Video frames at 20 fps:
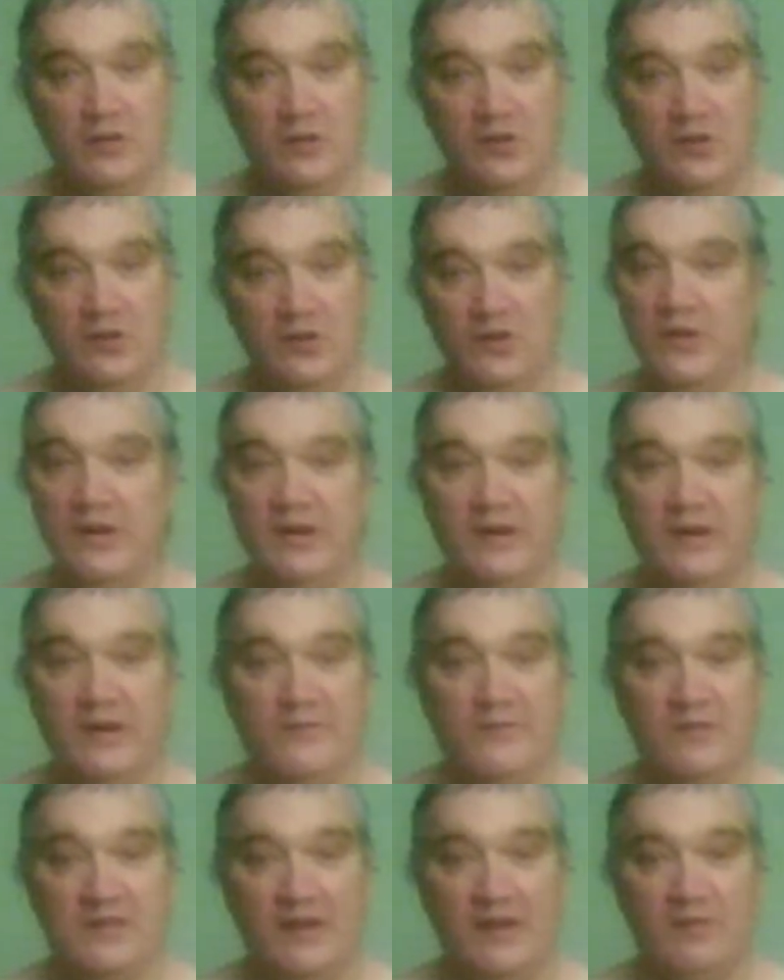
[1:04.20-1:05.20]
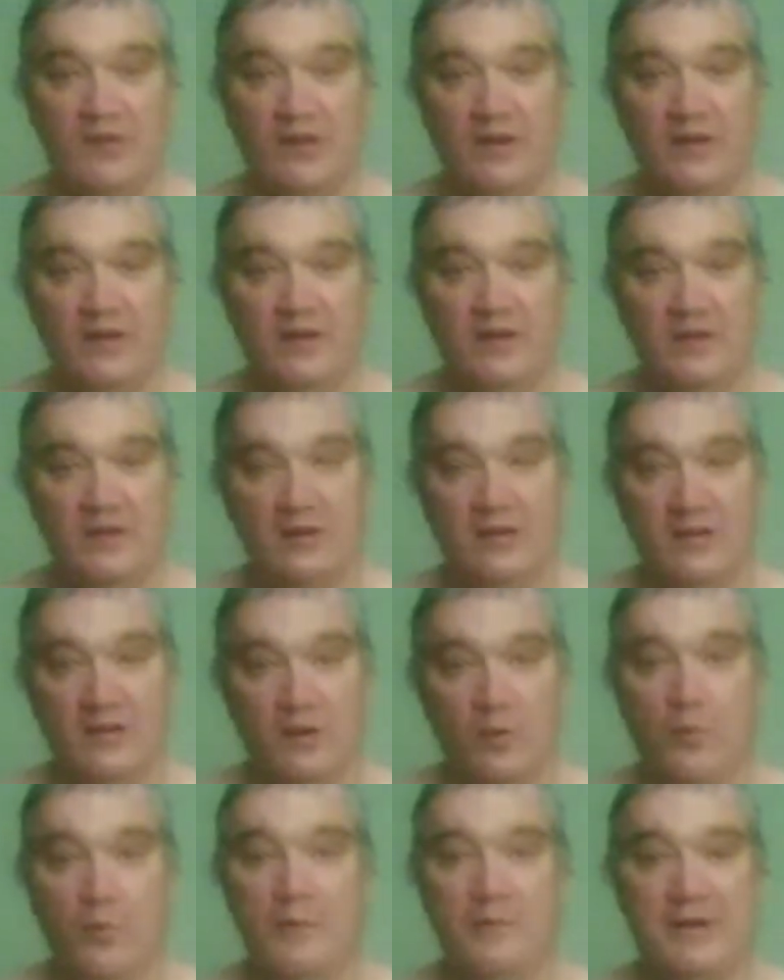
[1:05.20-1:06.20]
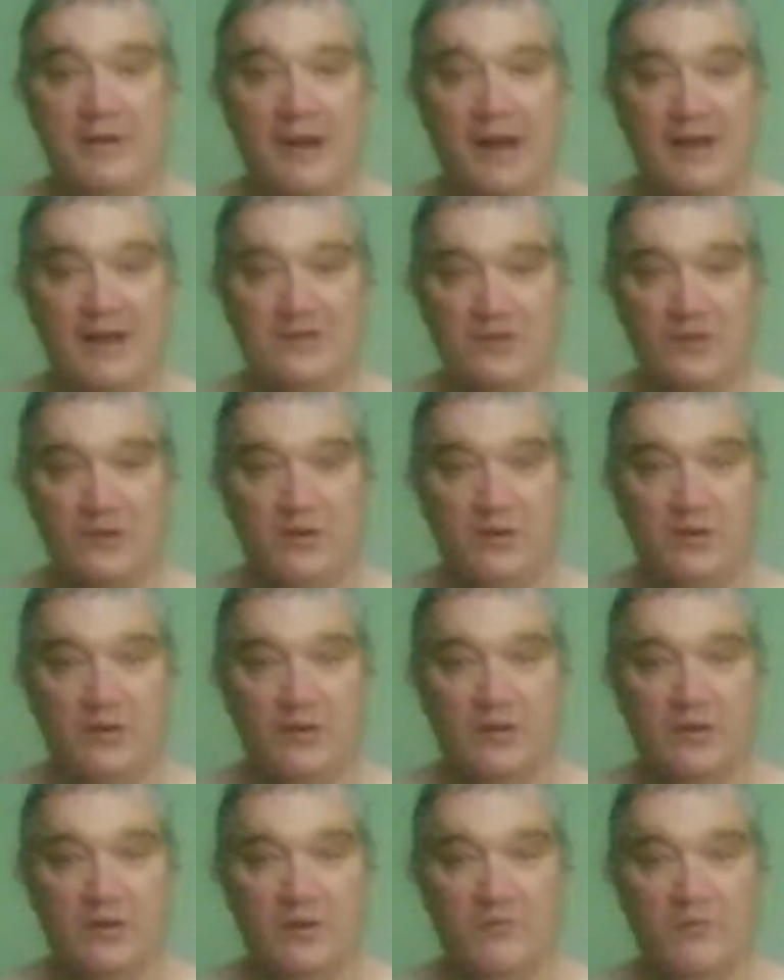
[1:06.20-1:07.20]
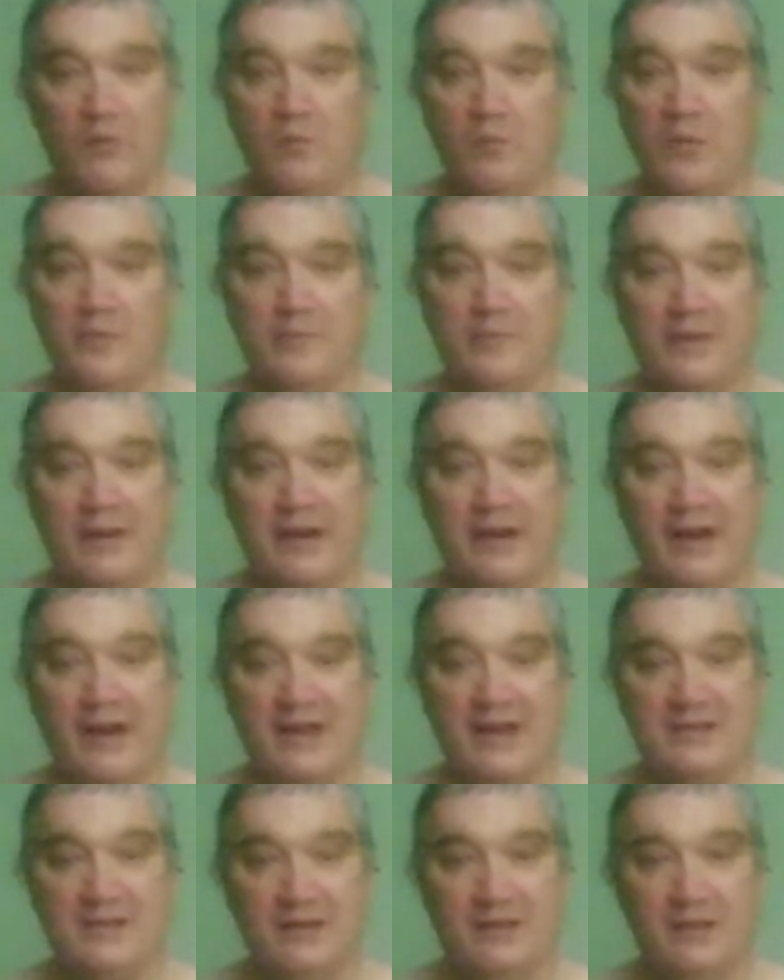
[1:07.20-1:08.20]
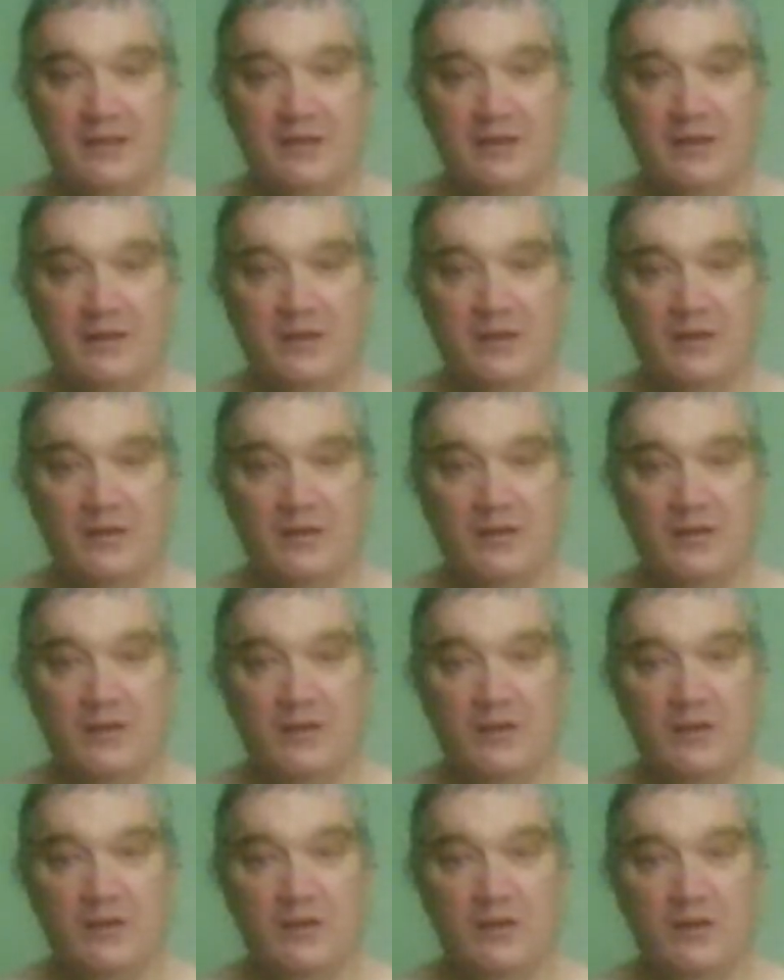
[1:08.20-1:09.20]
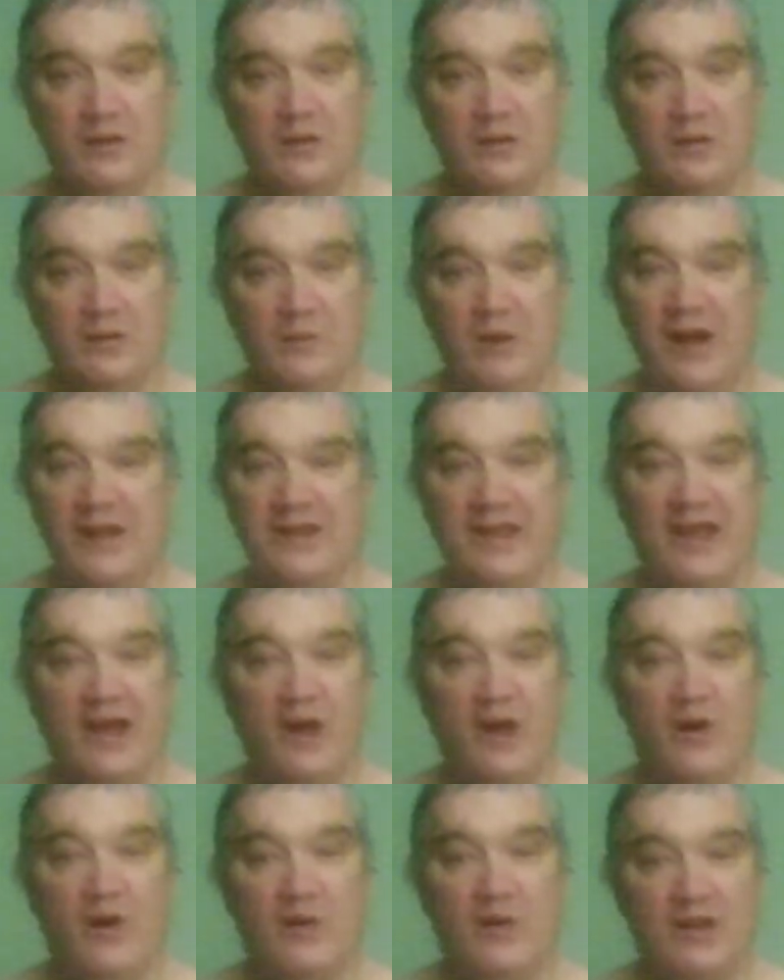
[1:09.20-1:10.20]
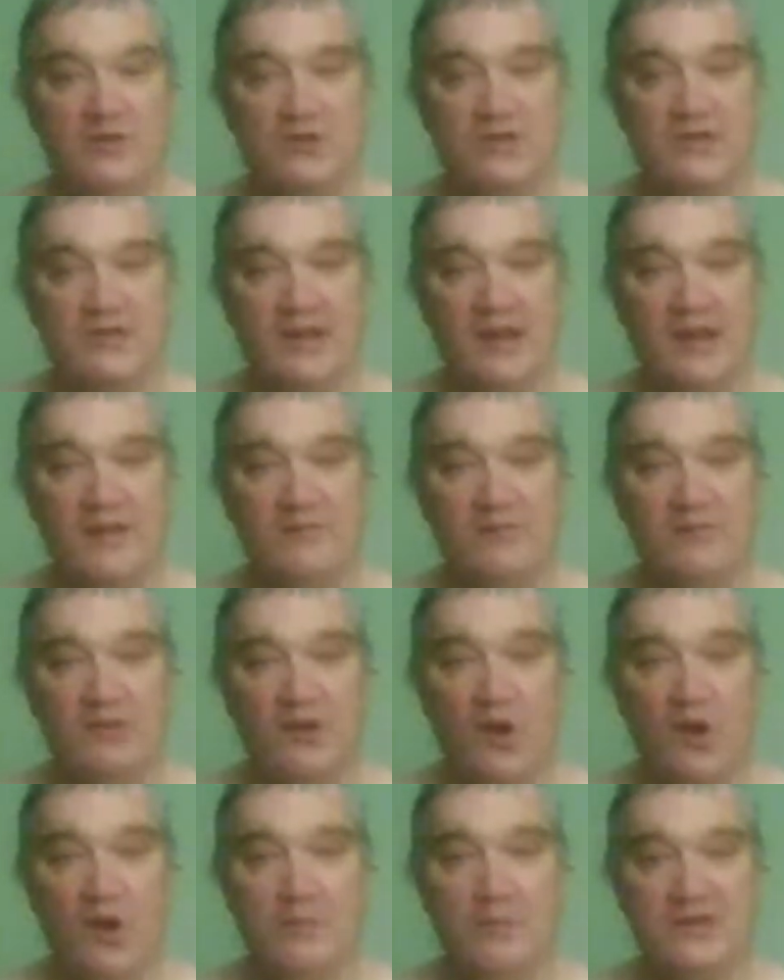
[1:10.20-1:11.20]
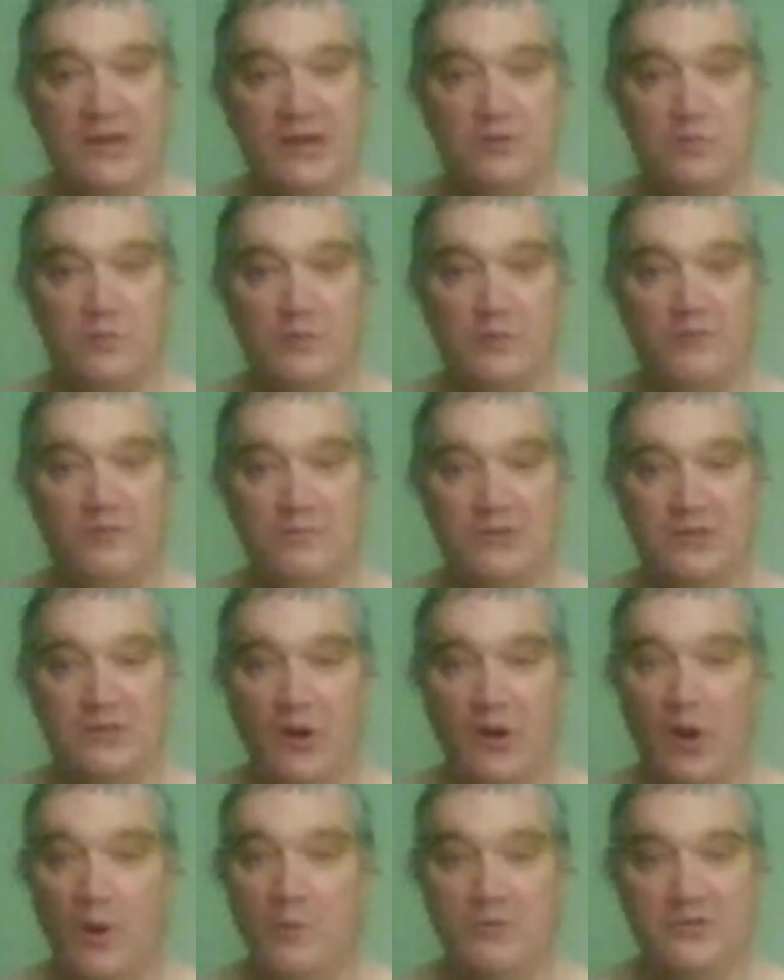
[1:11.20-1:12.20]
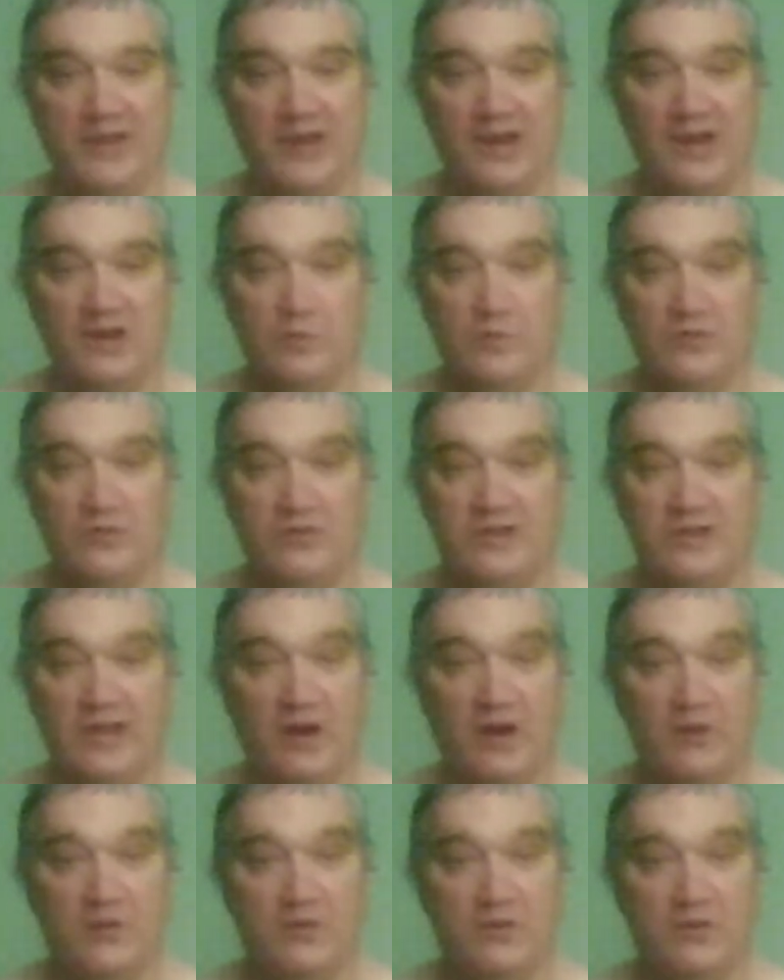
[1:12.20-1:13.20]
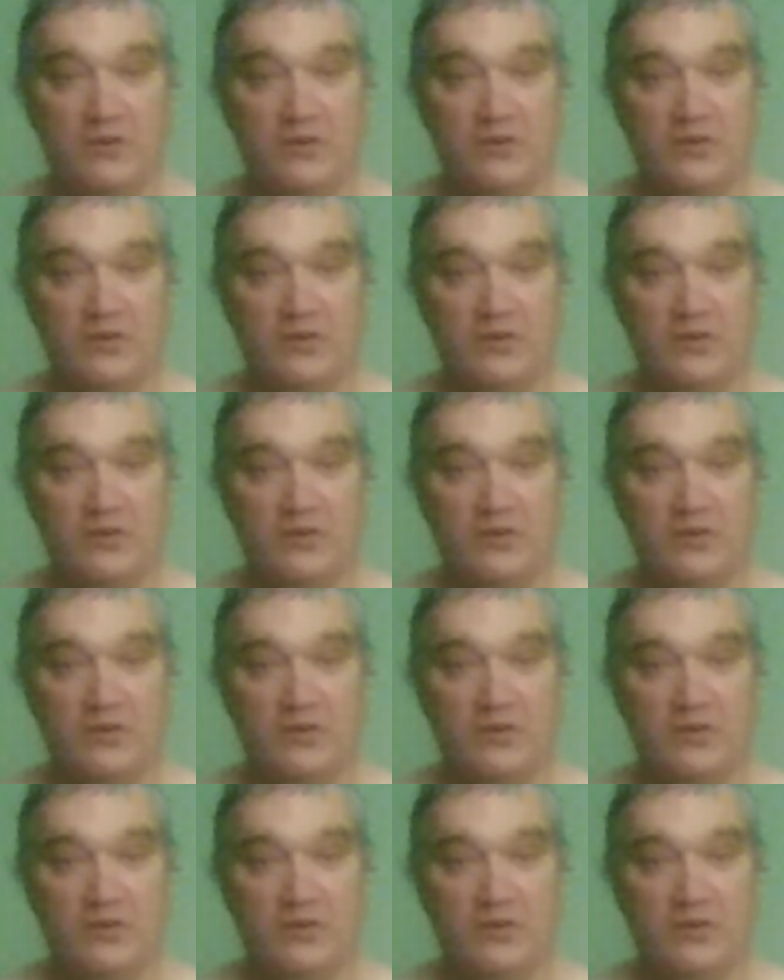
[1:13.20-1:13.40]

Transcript: You didn't even save the womanizer from womanizing. Why in the hell can't you save the homosexual from his homosexual desires?